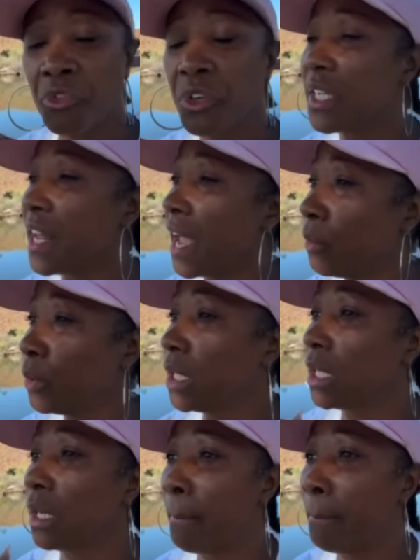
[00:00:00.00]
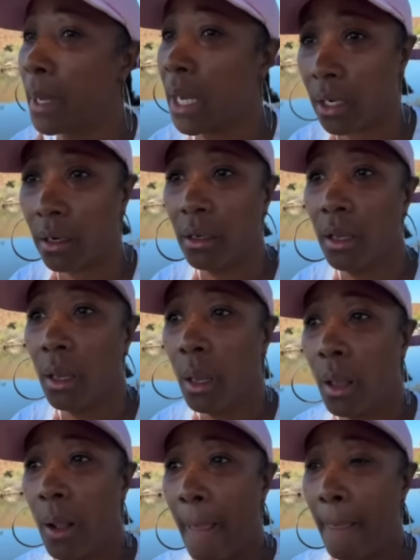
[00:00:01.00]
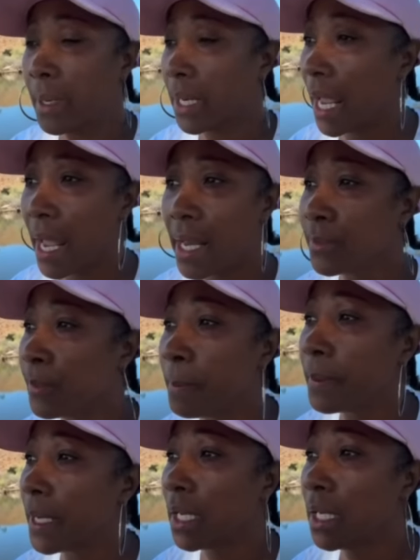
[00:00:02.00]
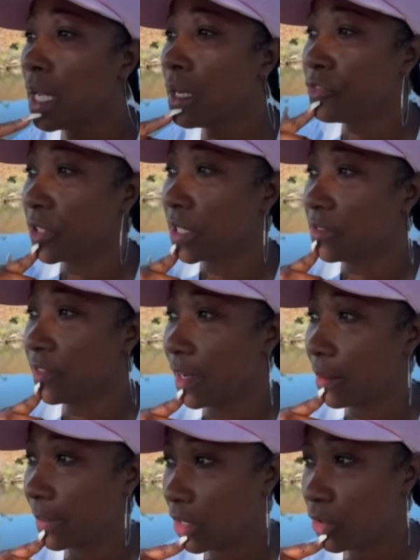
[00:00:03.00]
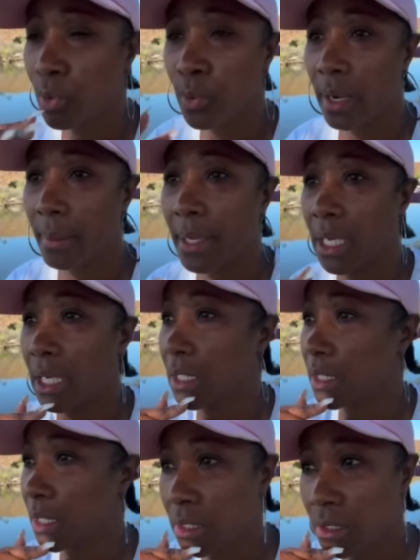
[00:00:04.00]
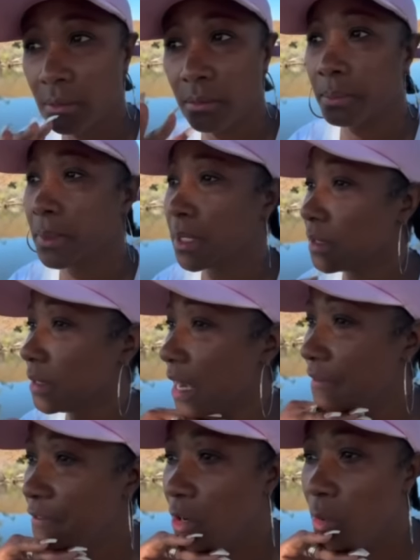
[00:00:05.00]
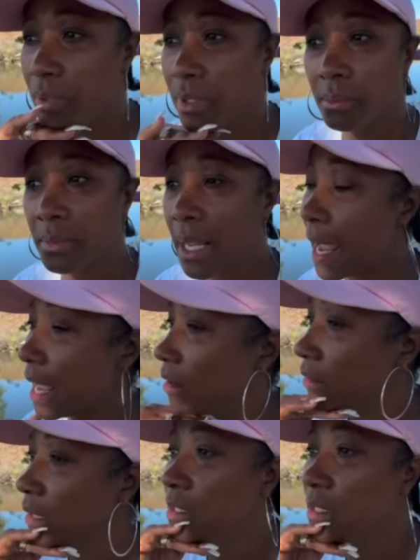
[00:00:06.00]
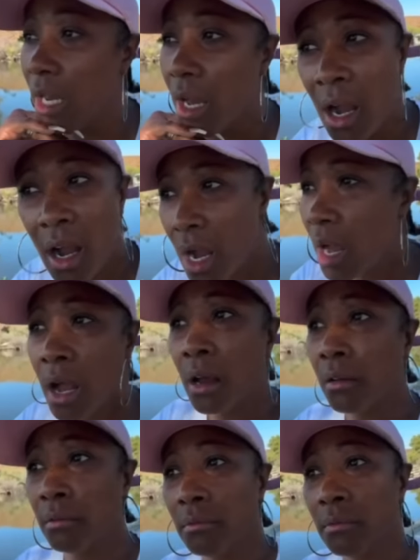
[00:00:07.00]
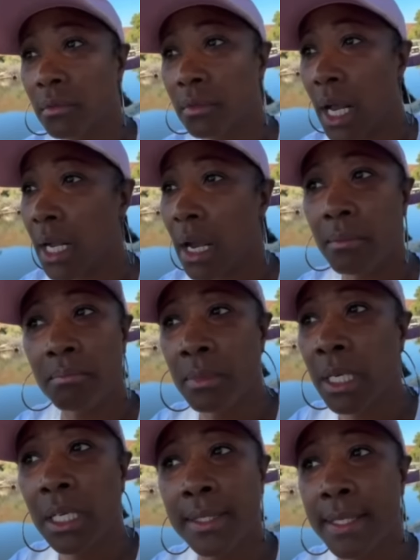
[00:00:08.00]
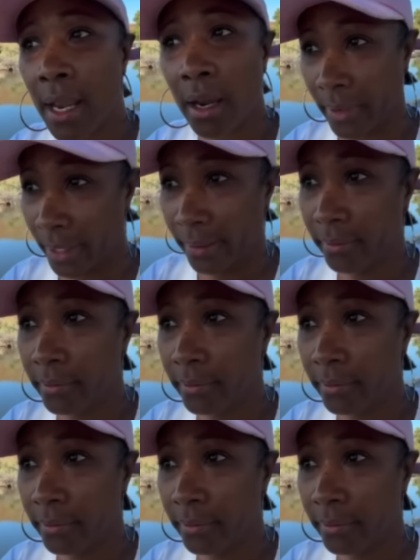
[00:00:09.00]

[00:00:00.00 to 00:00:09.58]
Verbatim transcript: Every day we getting better. But ass whooping ain't nothing for this family. You know what I mean? It just, Mr. Saffold put him down. He said, uh-uh, I got military.